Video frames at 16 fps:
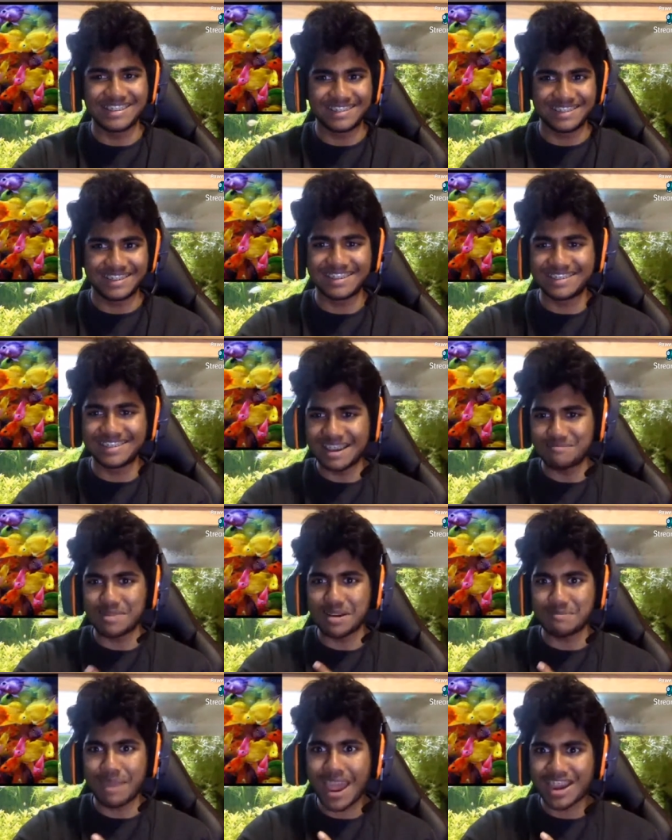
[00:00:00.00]
Is is
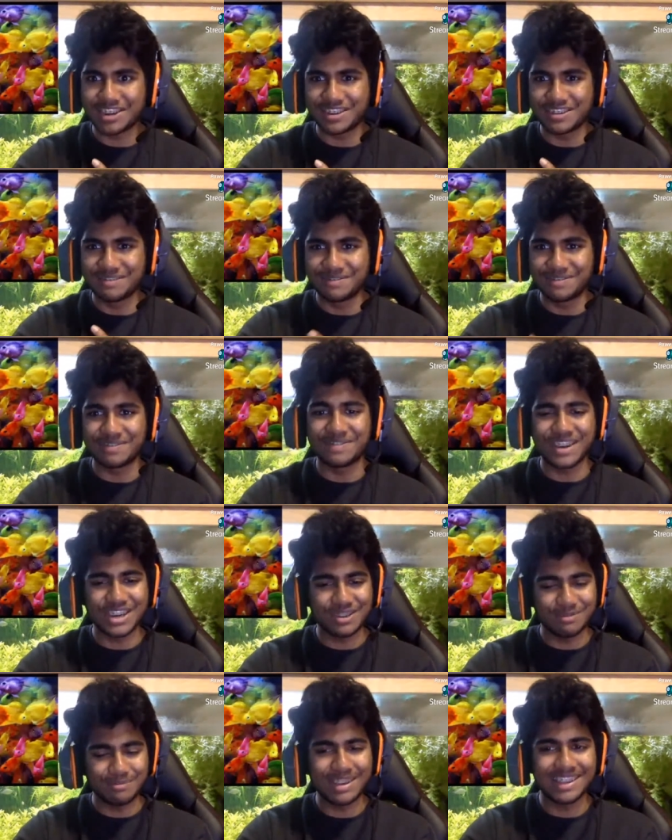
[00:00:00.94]
that my passion for
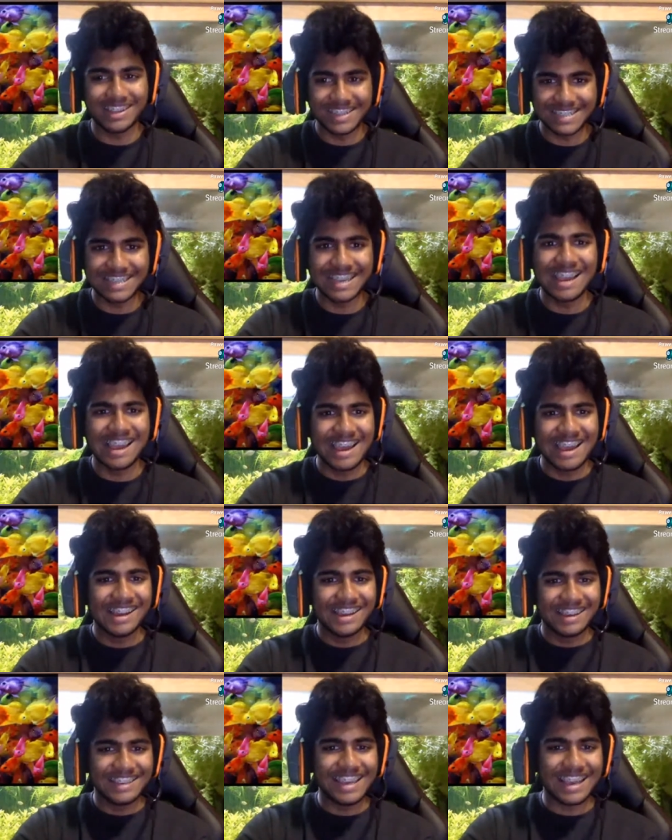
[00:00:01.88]
fish? Because
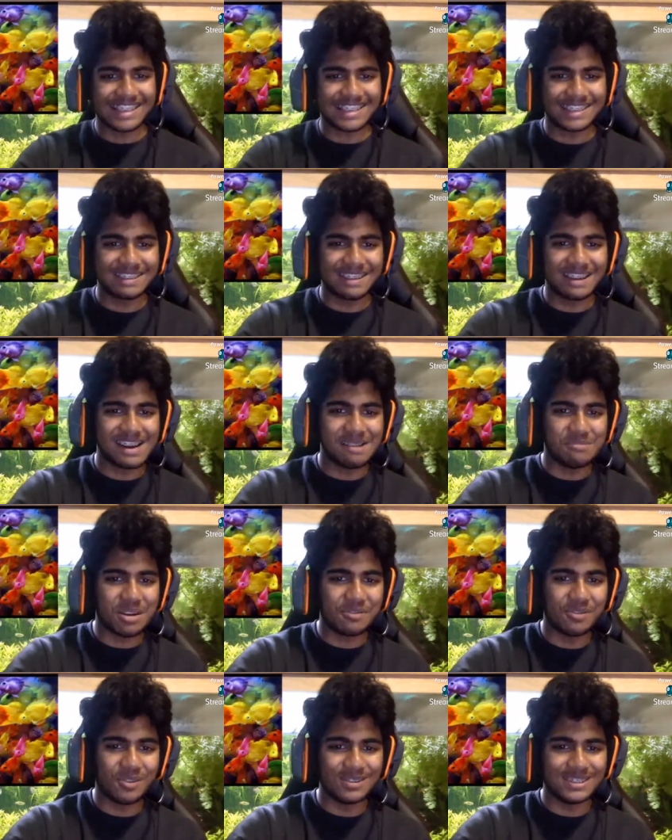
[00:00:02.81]
yes, uh,
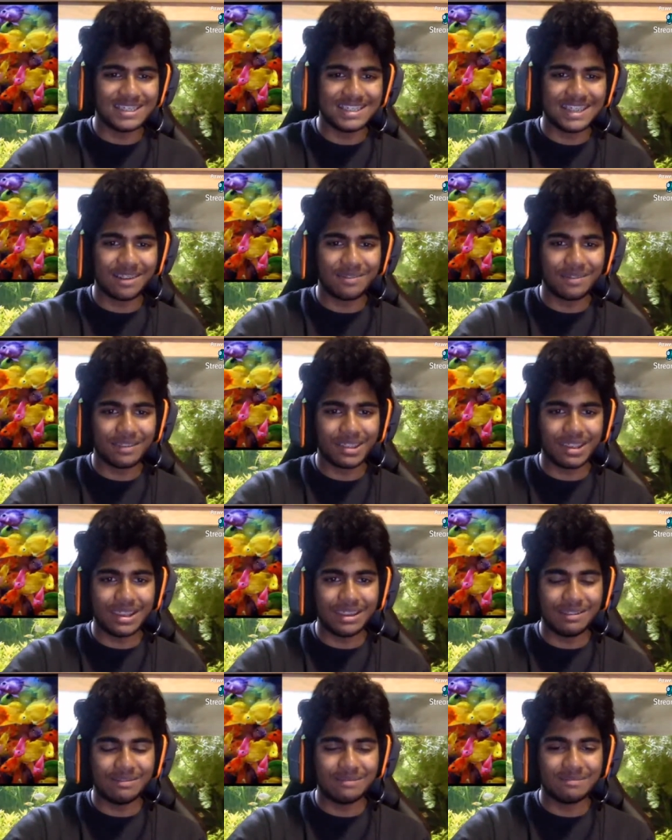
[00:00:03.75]
my force is
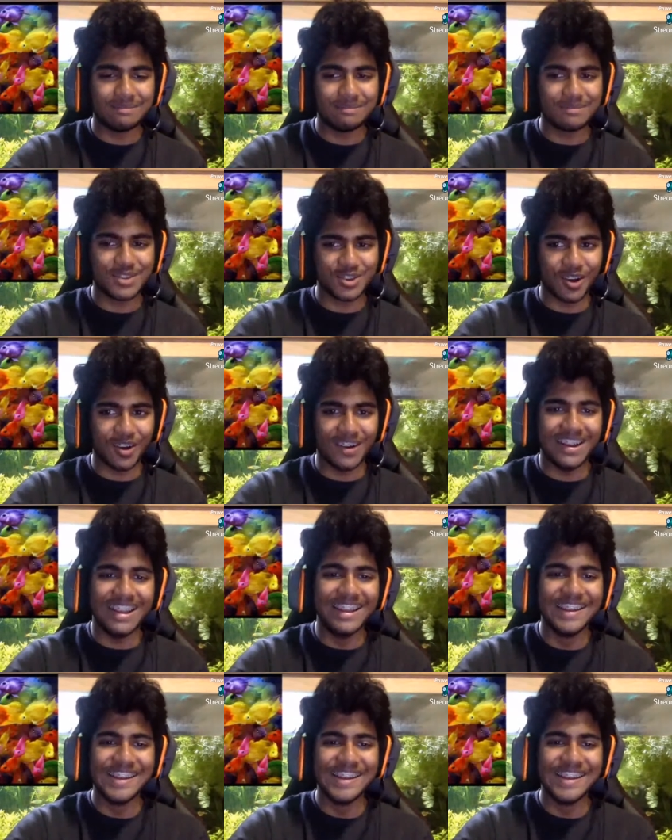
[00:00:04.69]
definitely strong.